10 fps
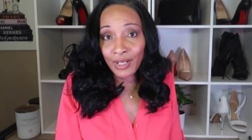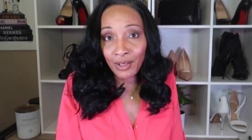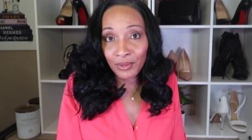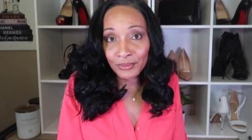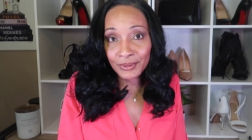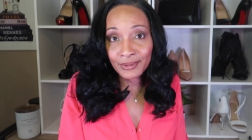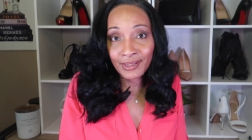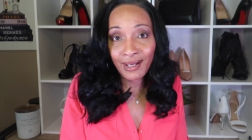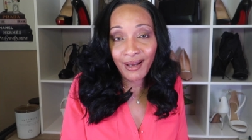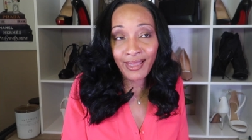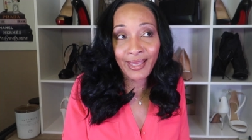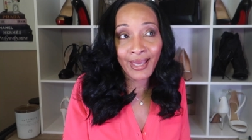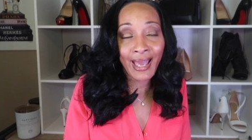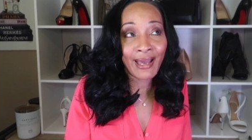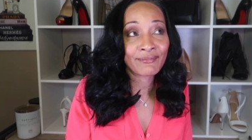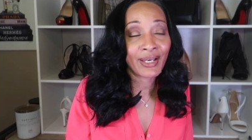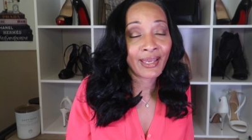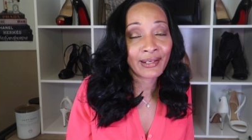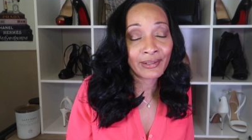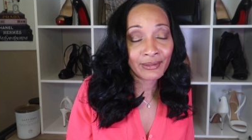go and have
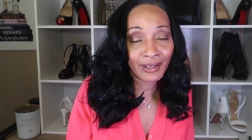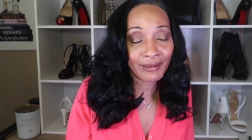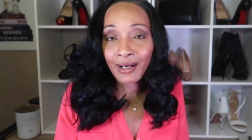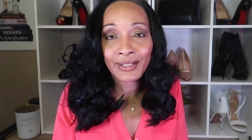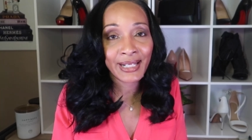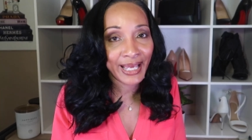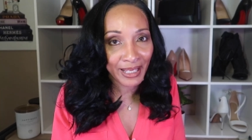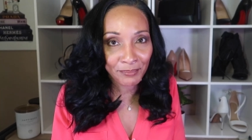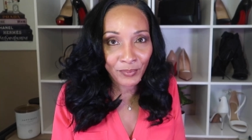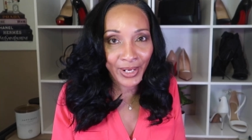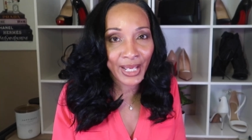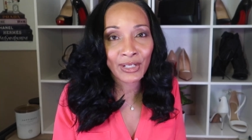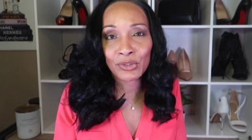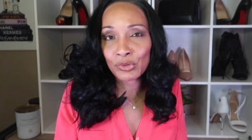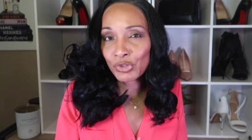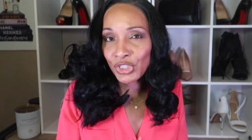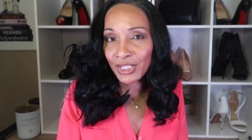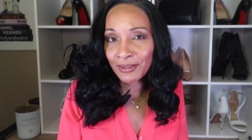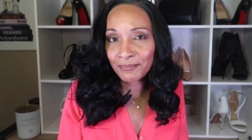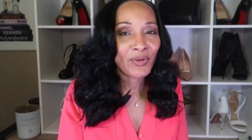a name brand
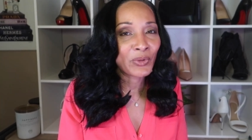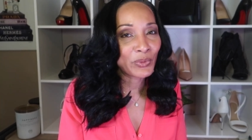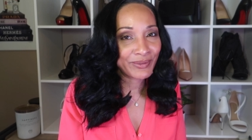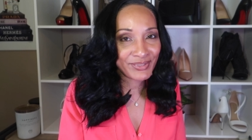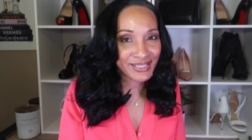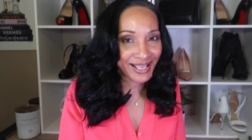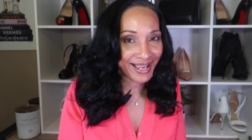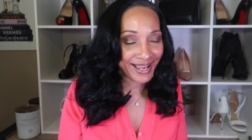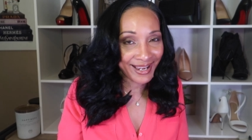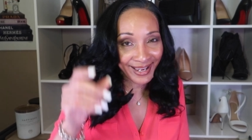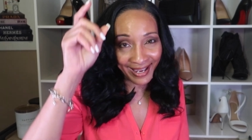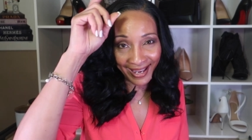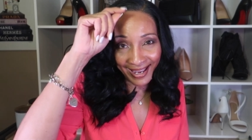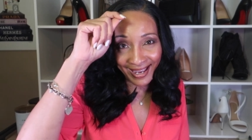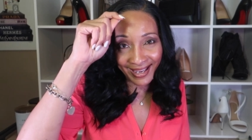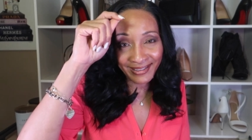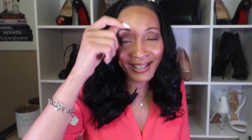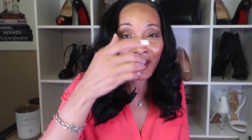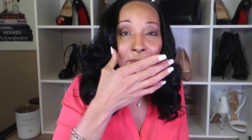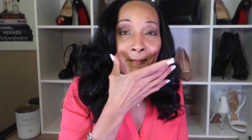Gucci, Louis Vuitton hat,
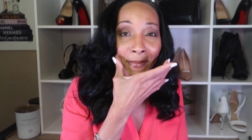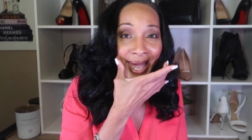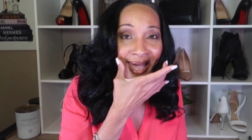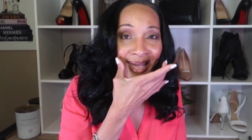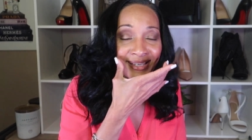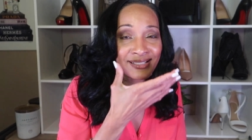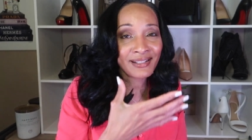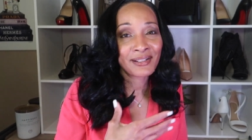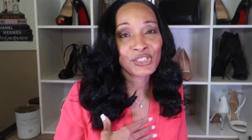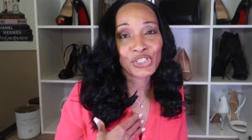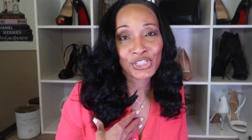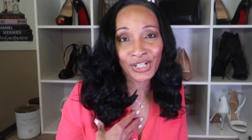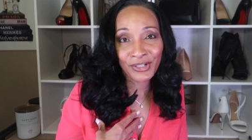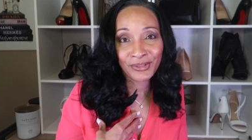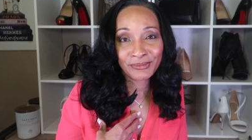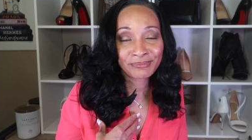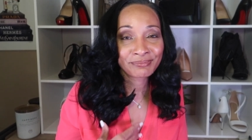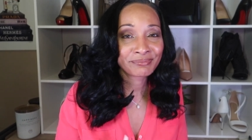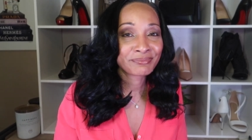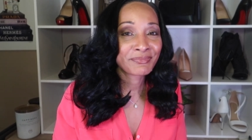mask, shirt,
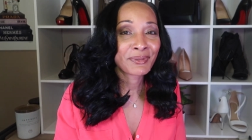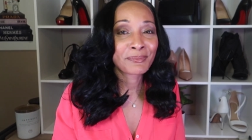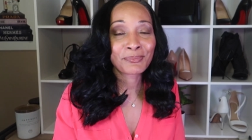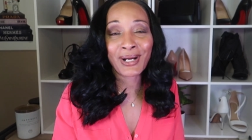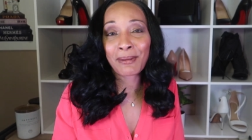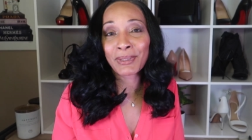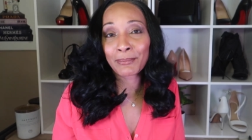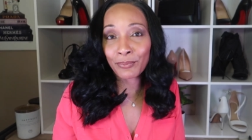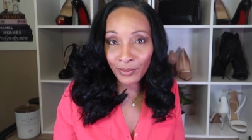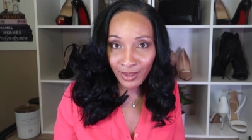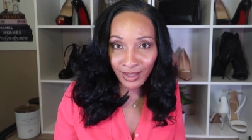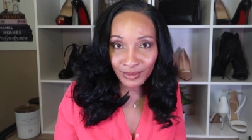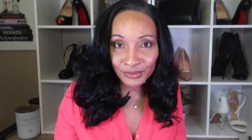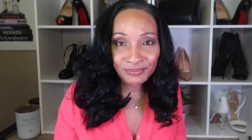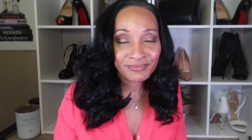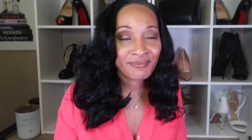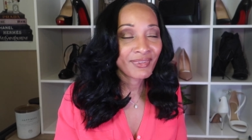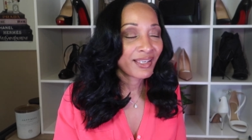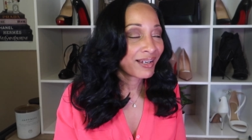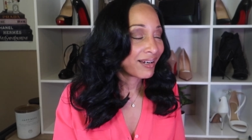probably bra,
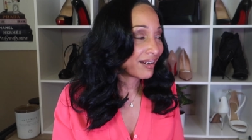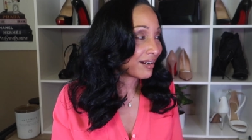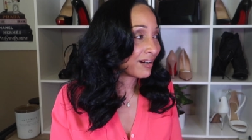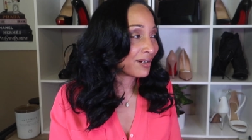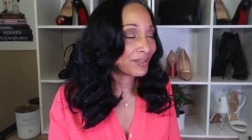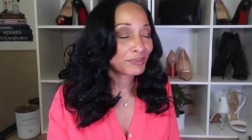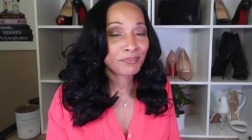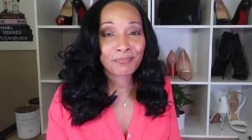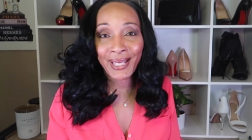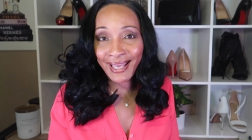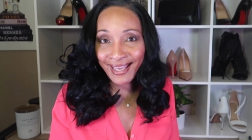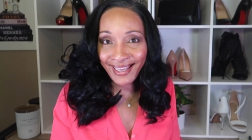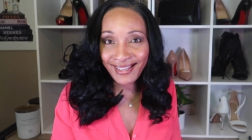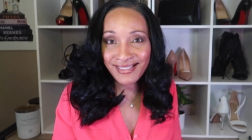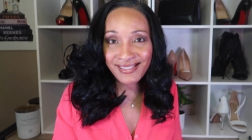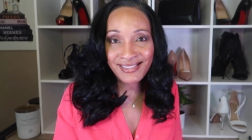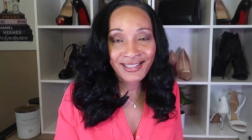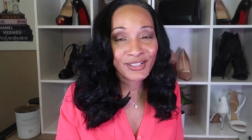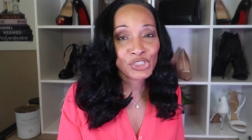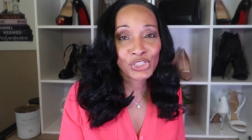pants,
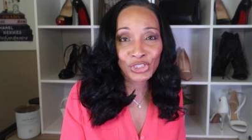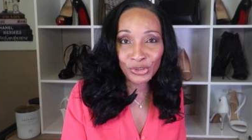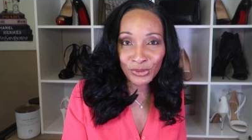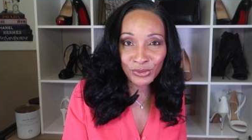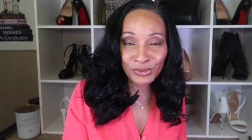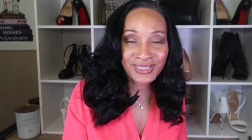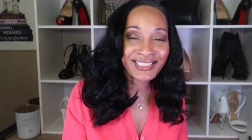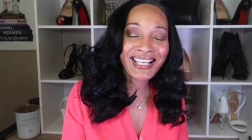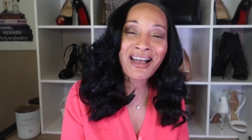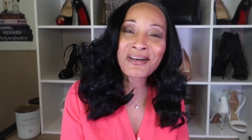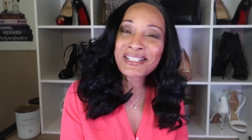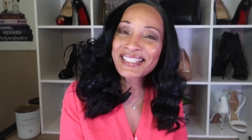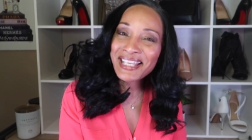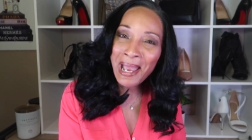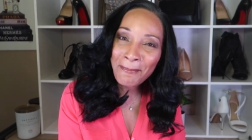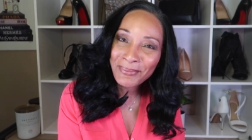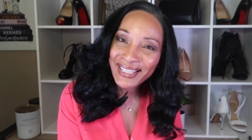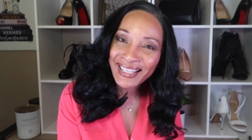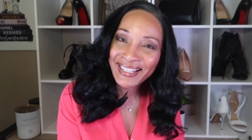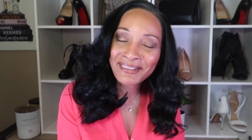shoes, y'all stop
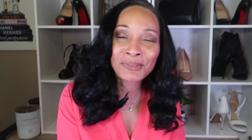it.